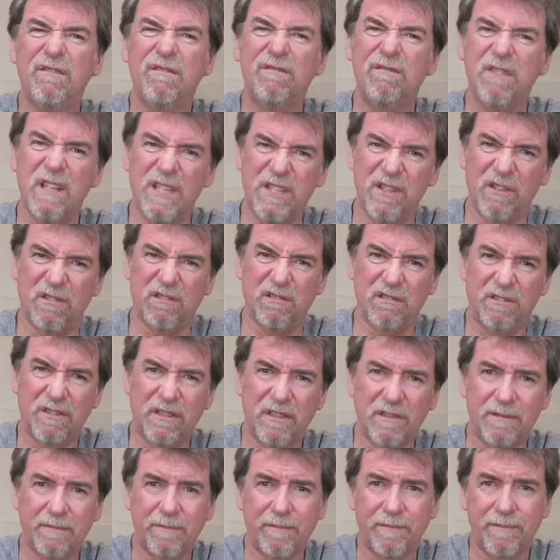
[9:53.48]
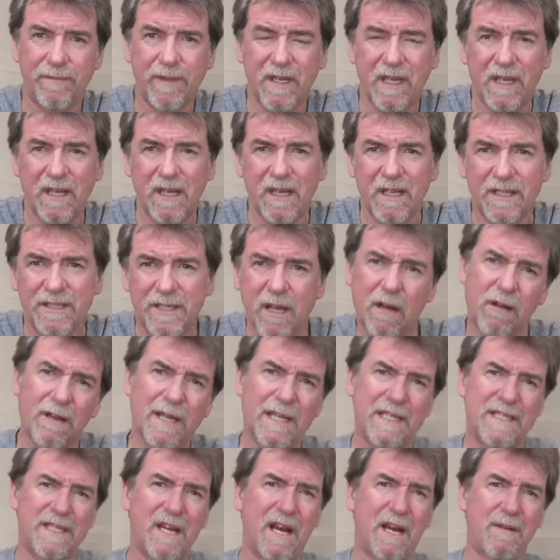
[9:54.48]
Result.
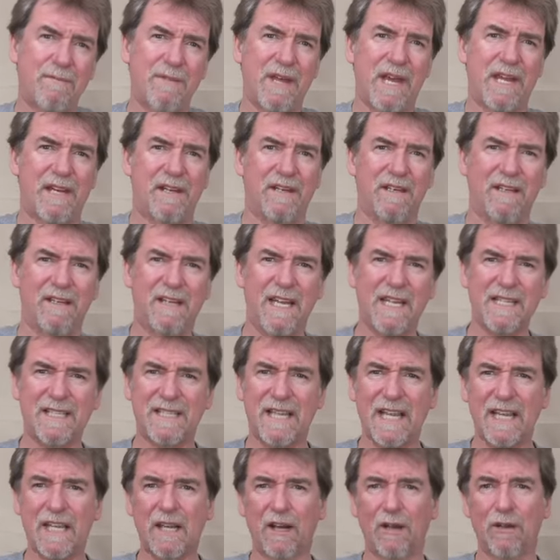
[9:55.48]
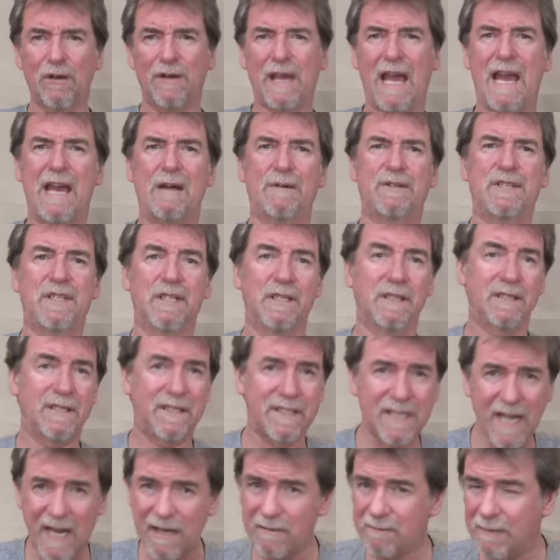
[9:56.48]
Target time then. Let's take a look out at
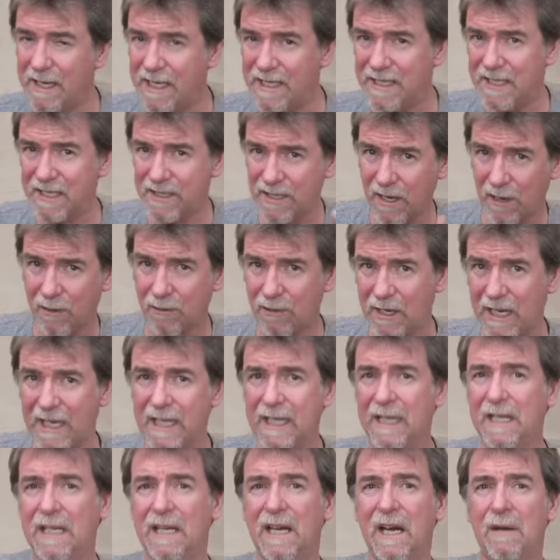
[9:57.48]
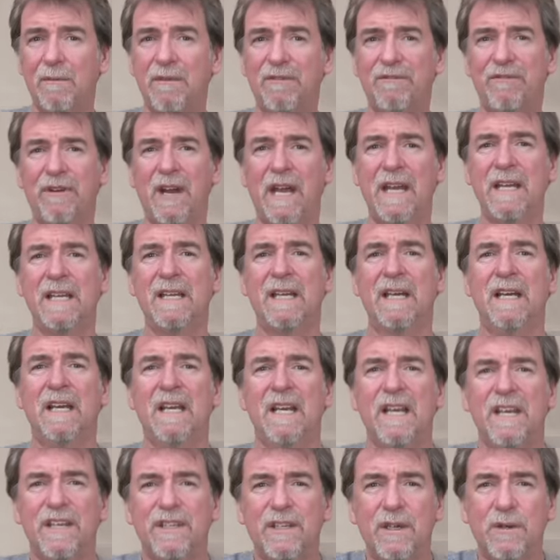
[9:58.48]
10 metres only, I'm afraid,
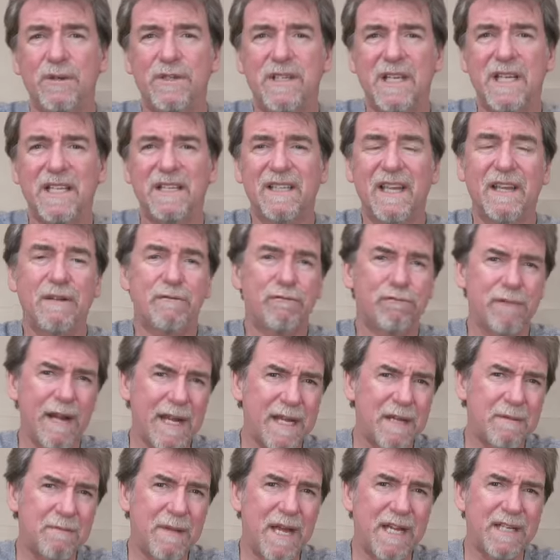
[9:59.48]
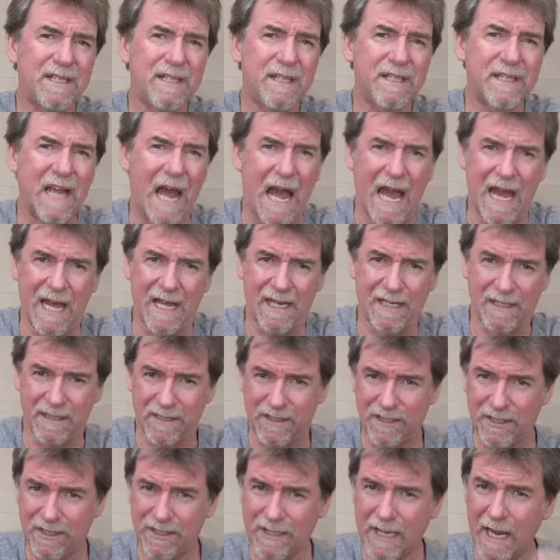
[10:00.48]
using the recommended and
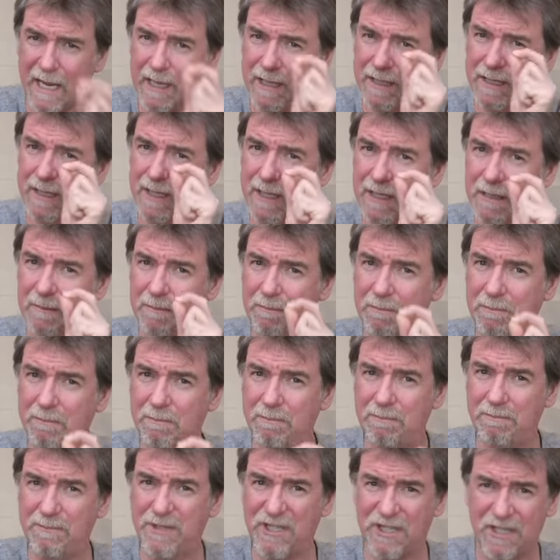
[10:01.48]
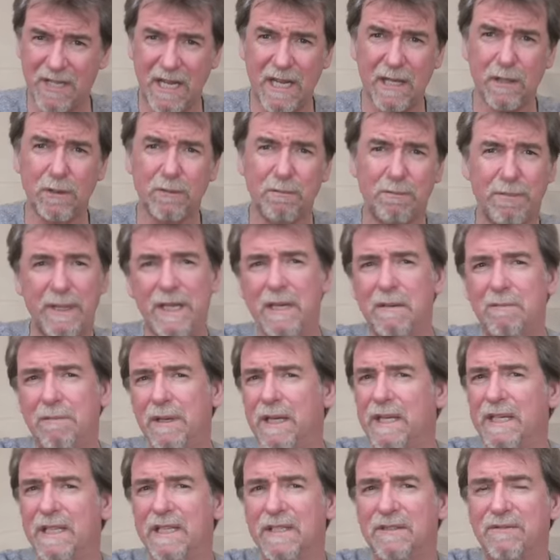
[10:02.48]
stated steel
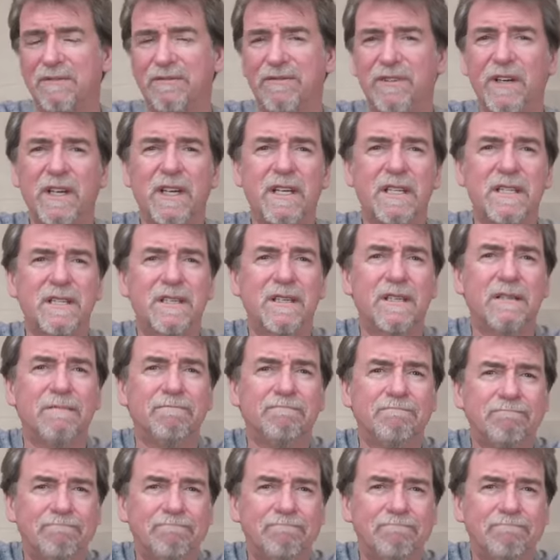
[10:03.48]
BBs first.